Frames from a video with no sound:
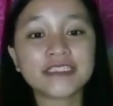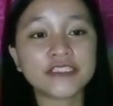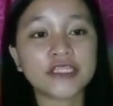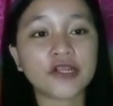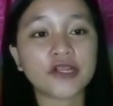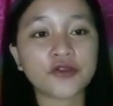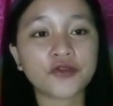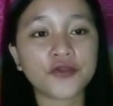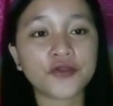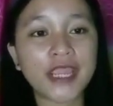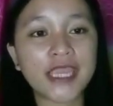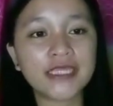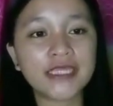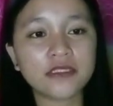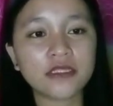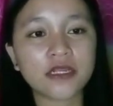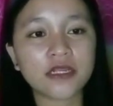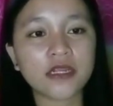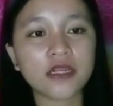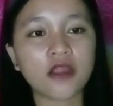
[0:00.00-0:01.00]
The
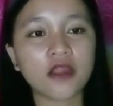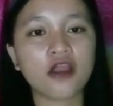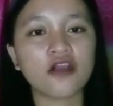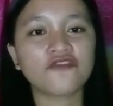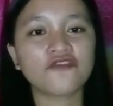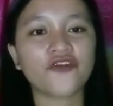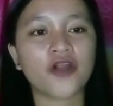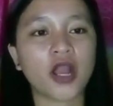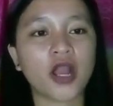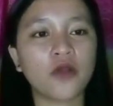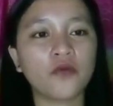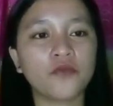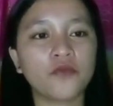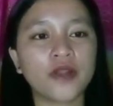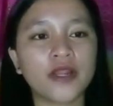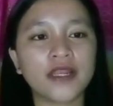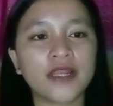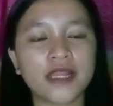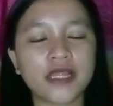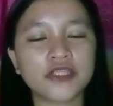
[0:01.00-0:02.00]
curator of
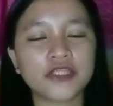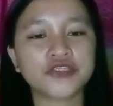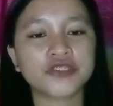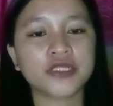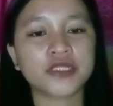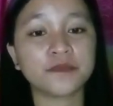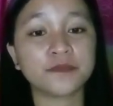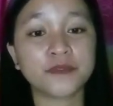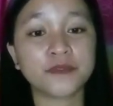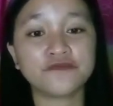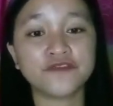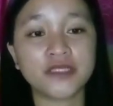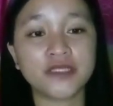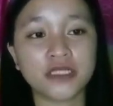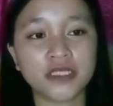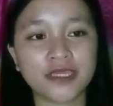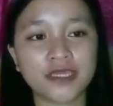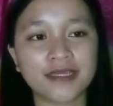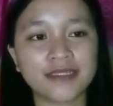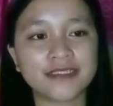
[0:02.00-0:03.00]
our National
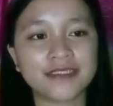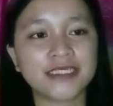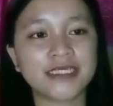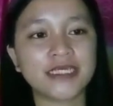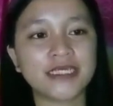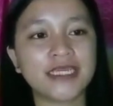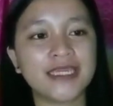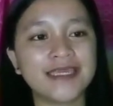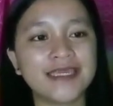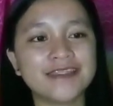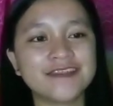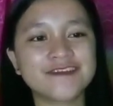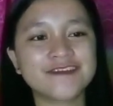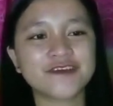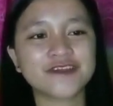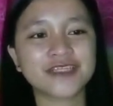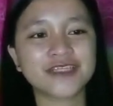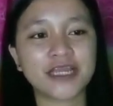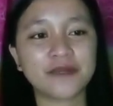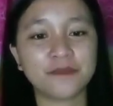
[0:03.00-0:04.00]
Pavilion,
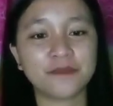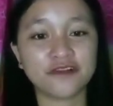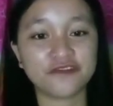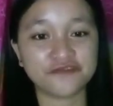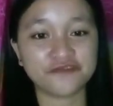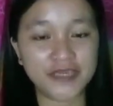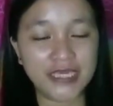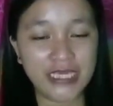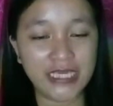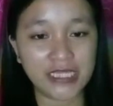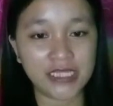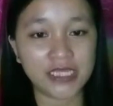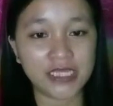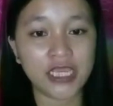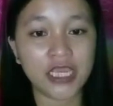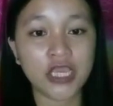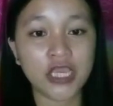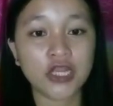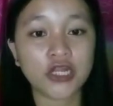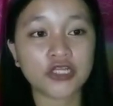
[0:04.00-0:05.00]
Edson
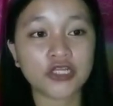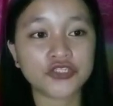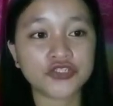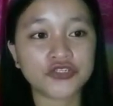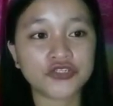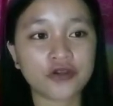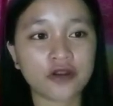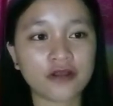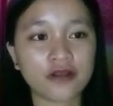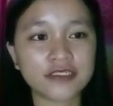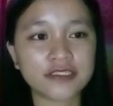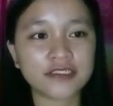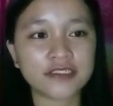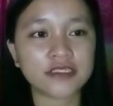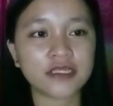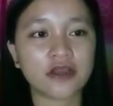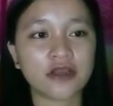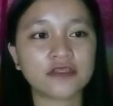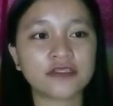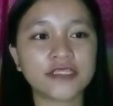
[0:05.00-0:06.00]
Cabalfin,
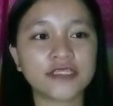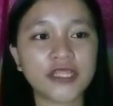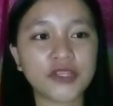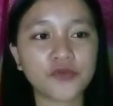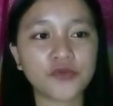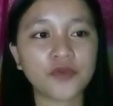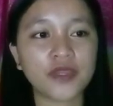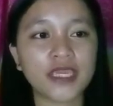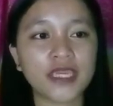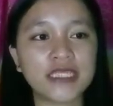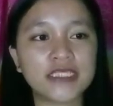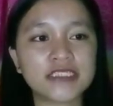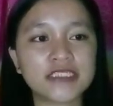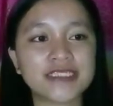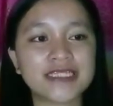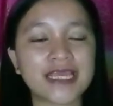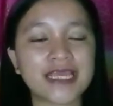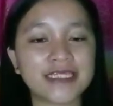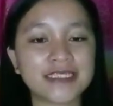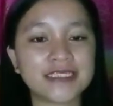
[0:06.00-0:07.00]
draws on Nick
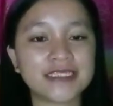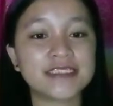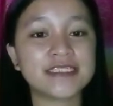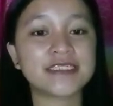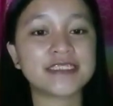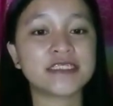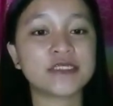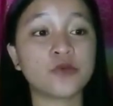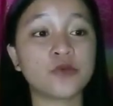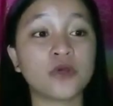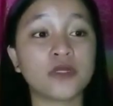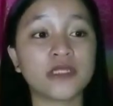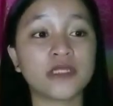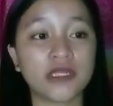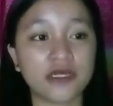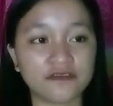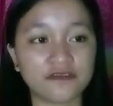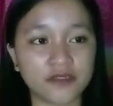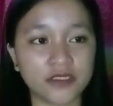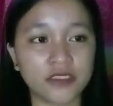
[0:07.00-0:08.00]
Joaquin's
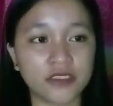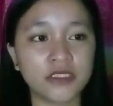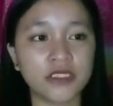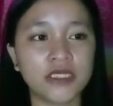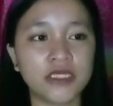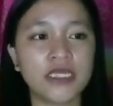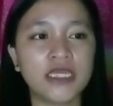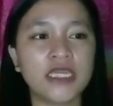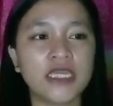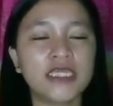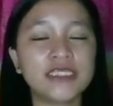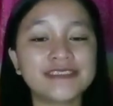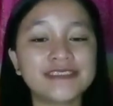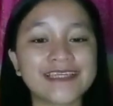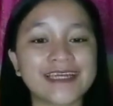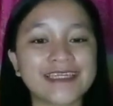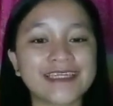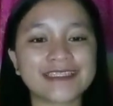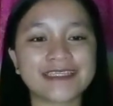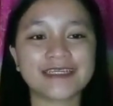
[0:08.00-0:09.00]
1961 novel
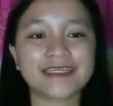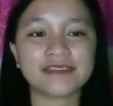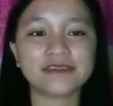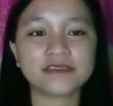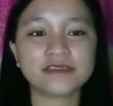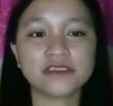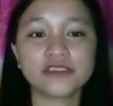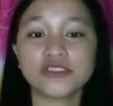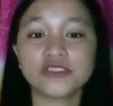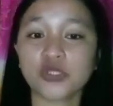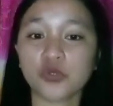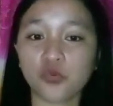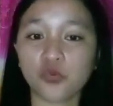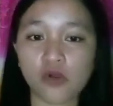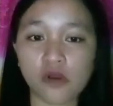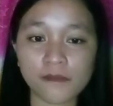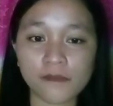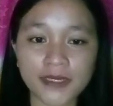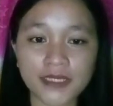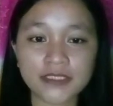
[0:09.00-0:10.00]
entitled The
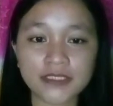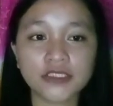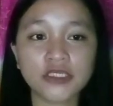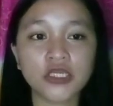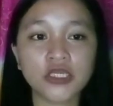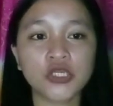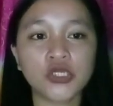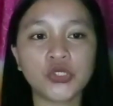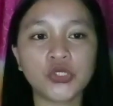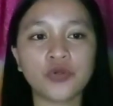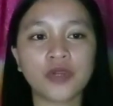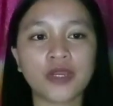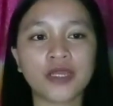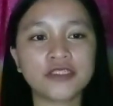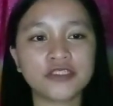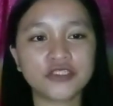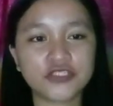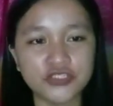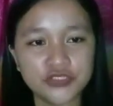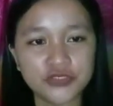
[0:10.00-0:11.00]
Woman Who
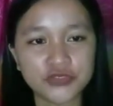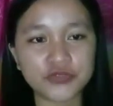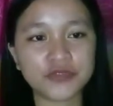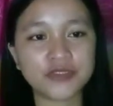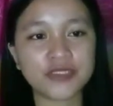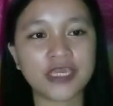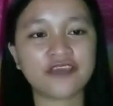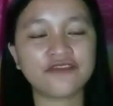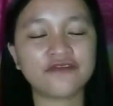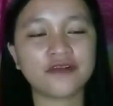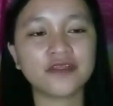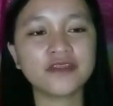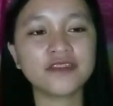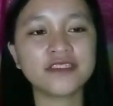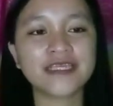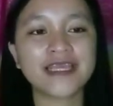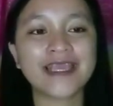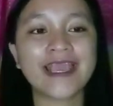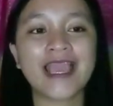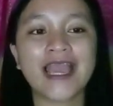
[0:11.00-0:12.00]
Had Two
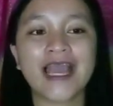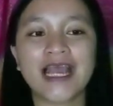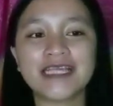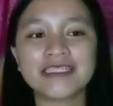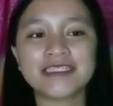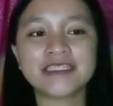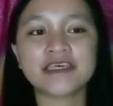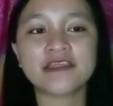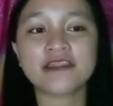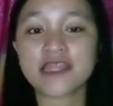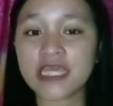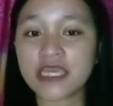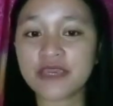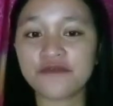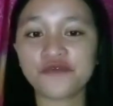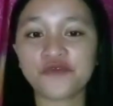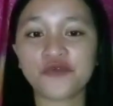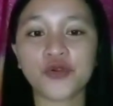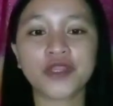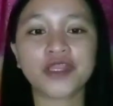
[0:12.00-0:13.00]
Navels as the
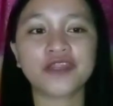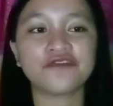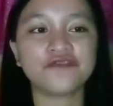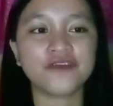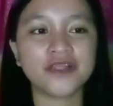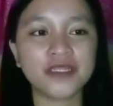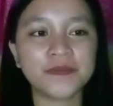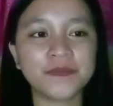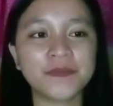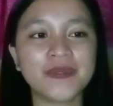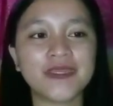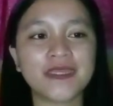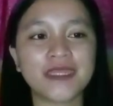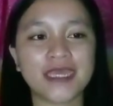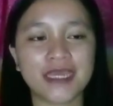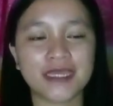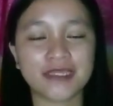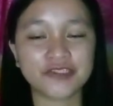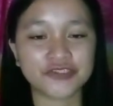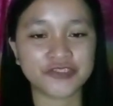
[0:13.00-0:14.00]
theme for the Philippine
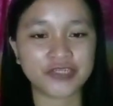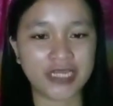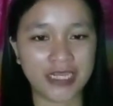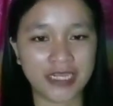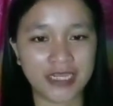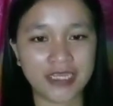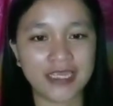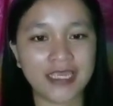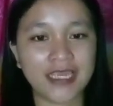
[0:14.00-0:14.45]
entry.